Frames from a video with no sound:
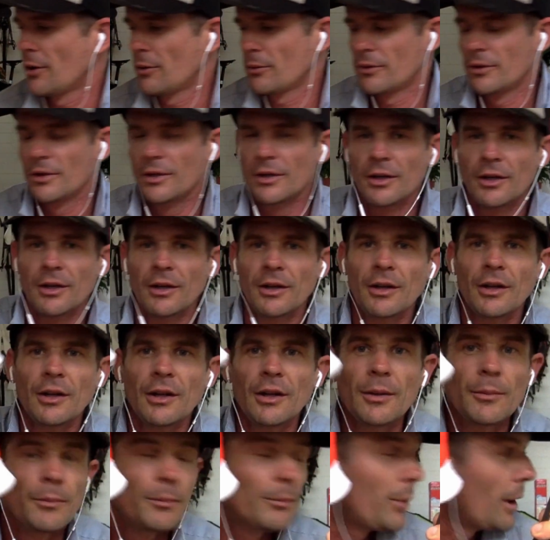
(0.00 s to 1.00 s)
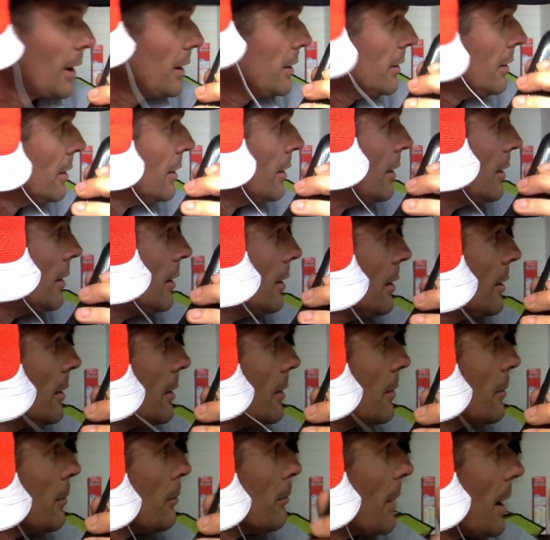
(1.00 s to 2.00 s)
old. Pardon?
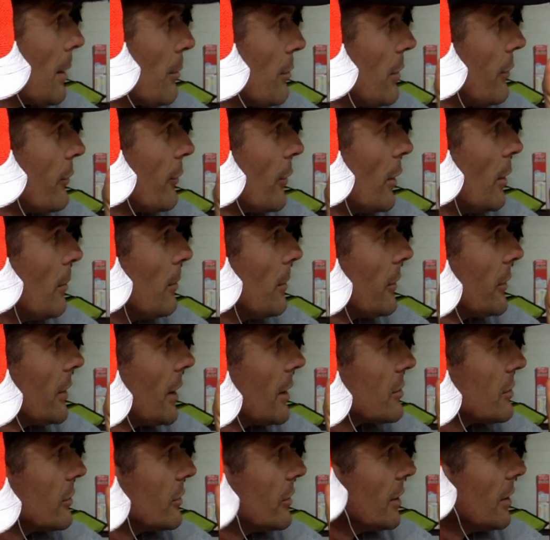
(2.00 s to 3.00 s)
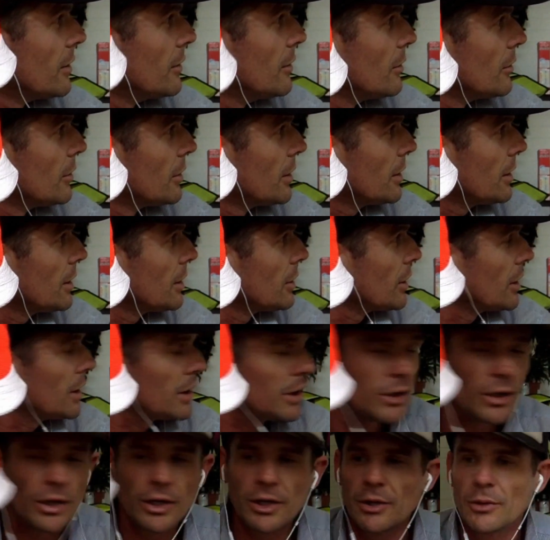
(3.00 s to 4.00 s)
Memory foam, Natasha said. Yeah, you got any?
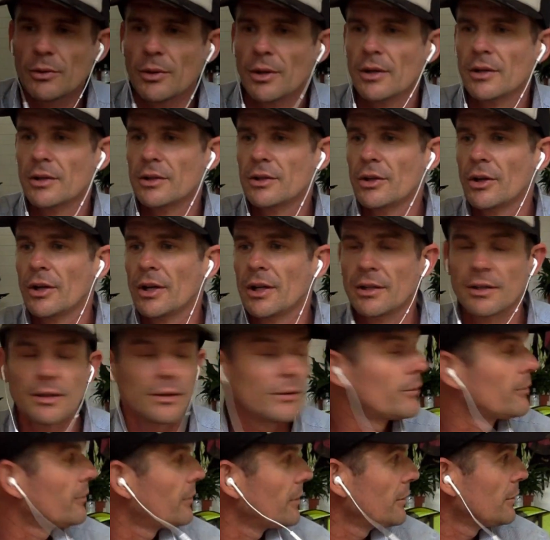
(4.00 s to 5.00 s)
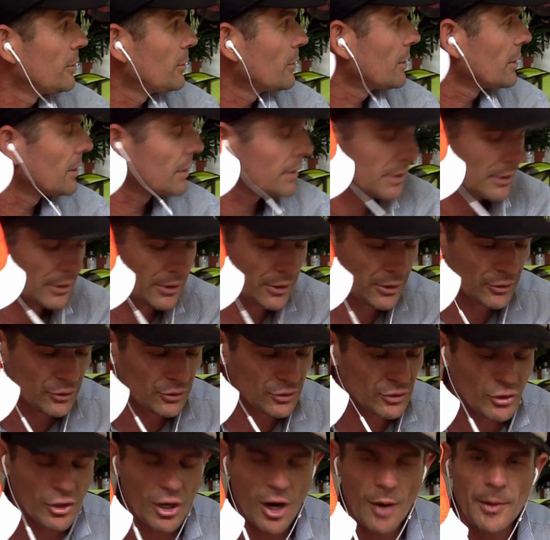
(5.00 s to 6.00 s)
You got any? Uh, you got any? Uh, you want to
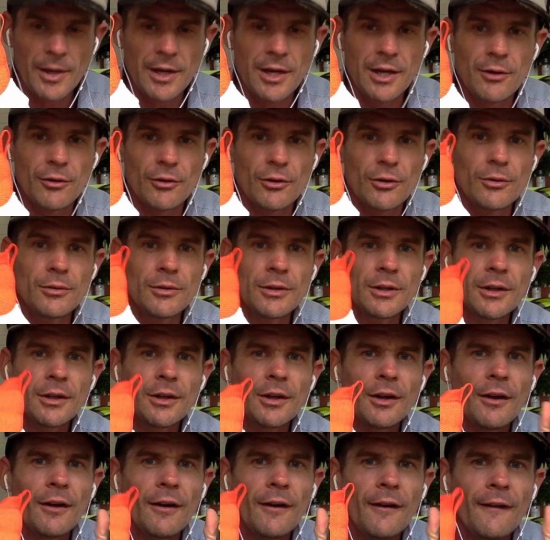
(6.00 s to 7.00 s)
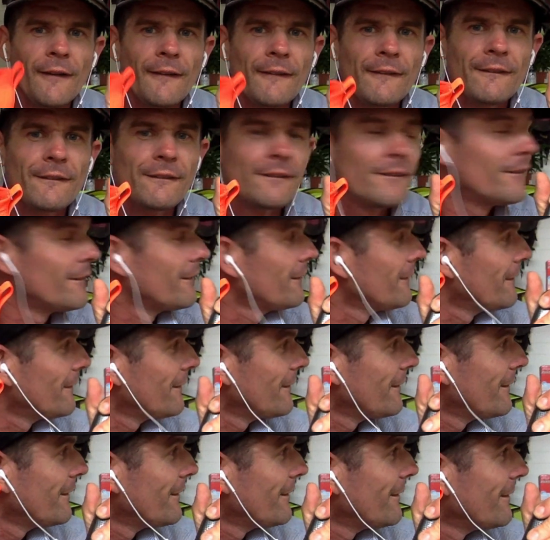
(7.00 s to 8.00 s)
chime in here at all?
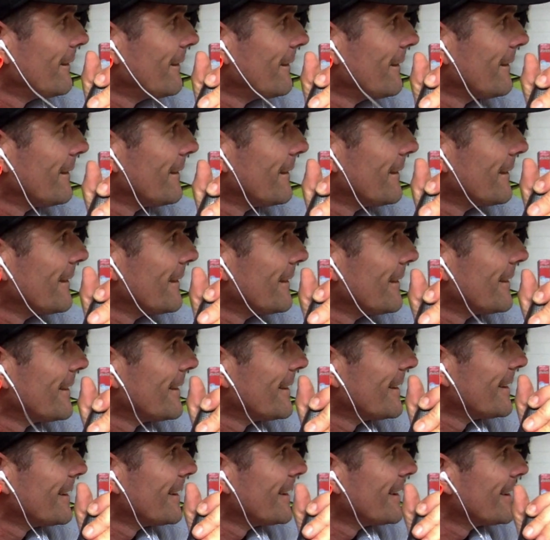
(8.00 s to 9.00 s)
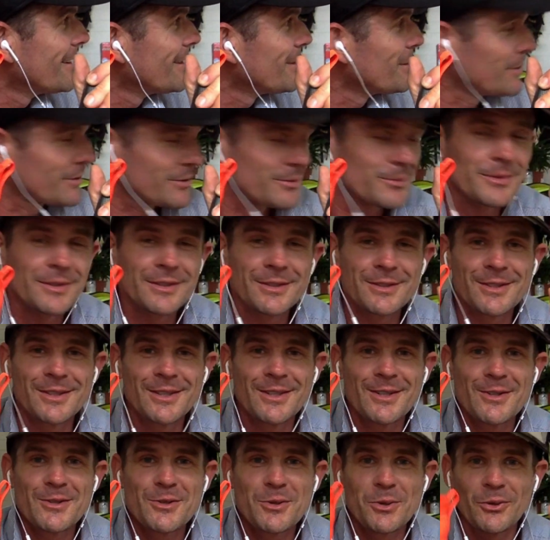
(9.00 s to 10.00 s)
No, I want you to hurry up.
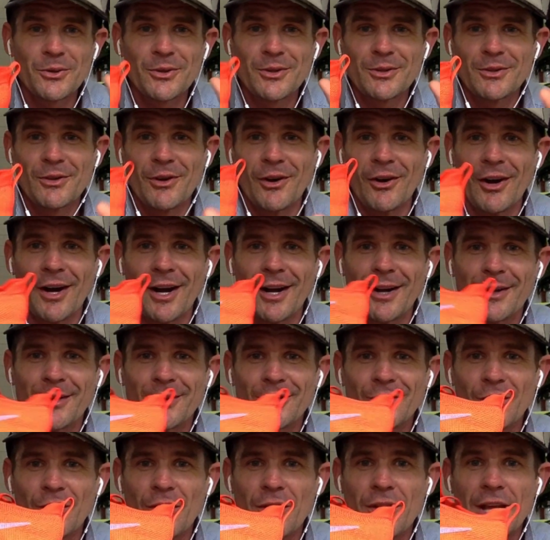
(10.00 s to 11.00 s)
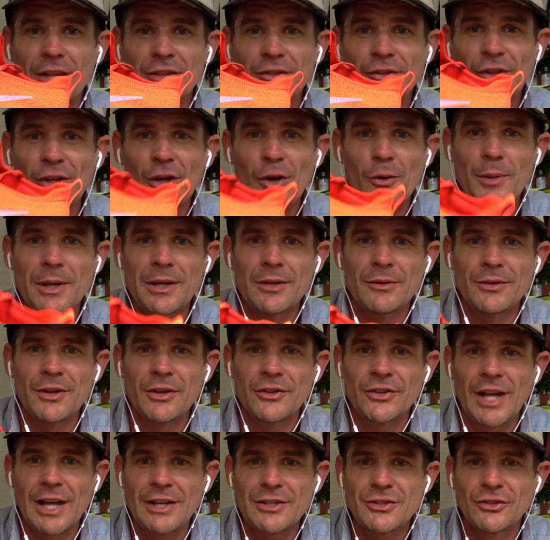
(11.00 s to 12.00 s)
Was, all right. So the next video will be
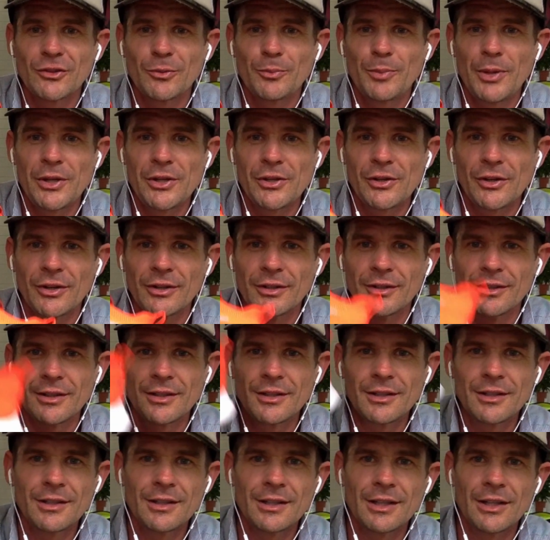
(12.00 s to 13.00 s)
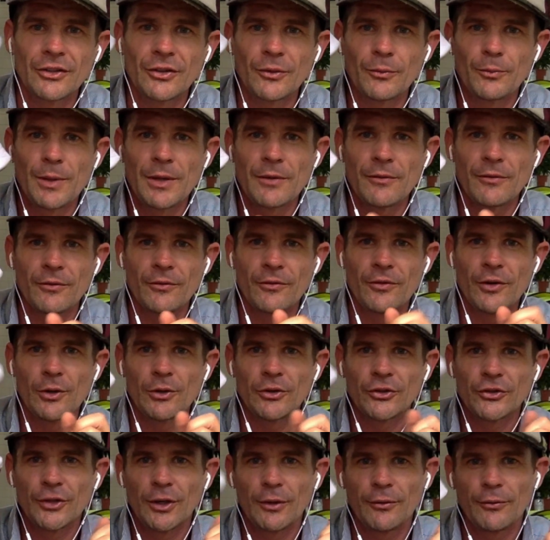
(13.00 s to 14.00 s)
Natasha's opinion on it. It's a bit
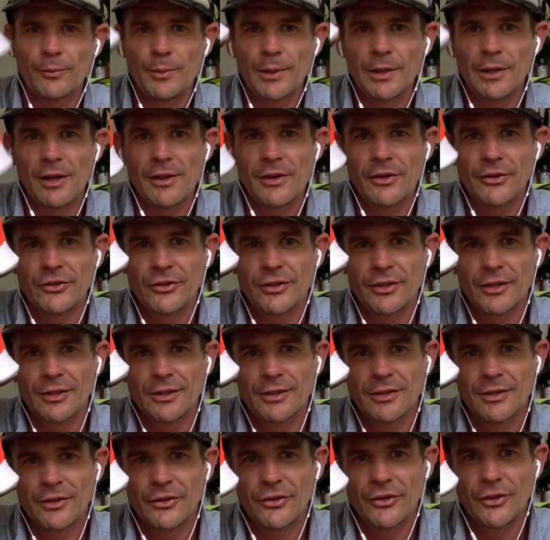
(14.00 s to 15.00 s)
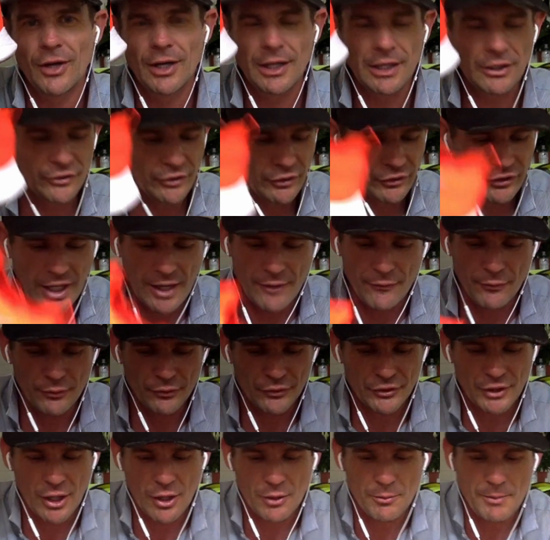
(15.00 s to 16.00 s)
very soft, bit like this uh, this Nike. So
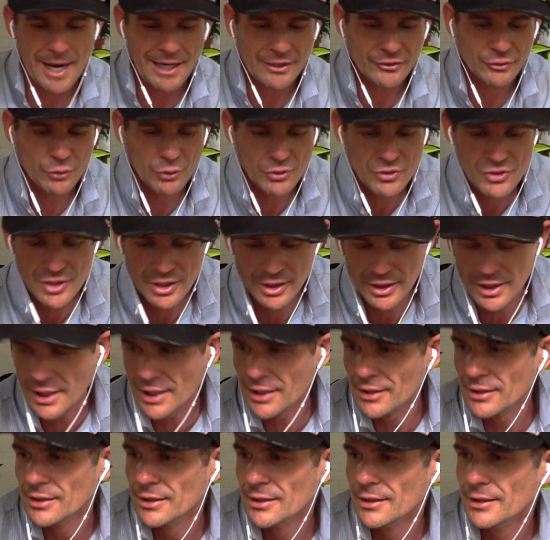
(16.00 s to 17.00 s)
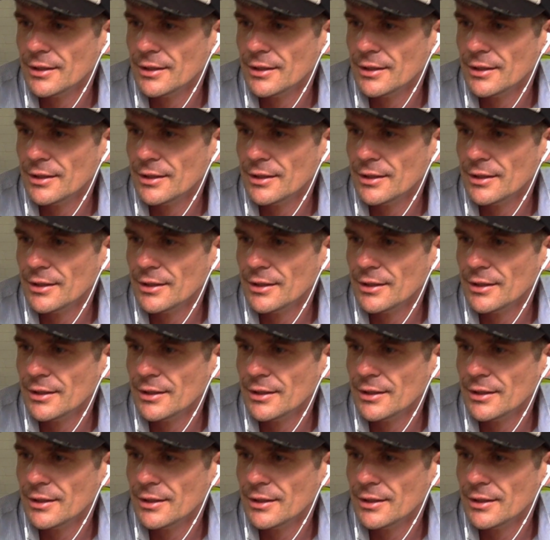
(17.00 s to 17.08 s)
everything's going max cushioning now,